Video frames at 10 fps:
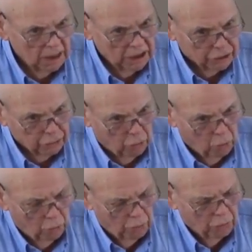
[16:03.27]

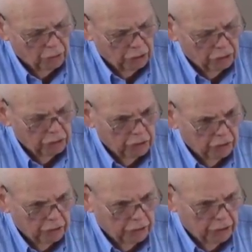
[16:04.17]
So
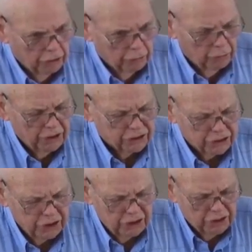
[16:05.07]
we
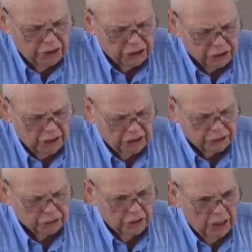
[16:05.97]
see this
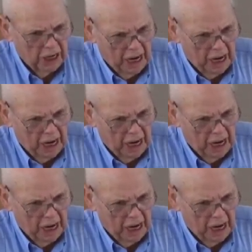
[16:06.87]
as,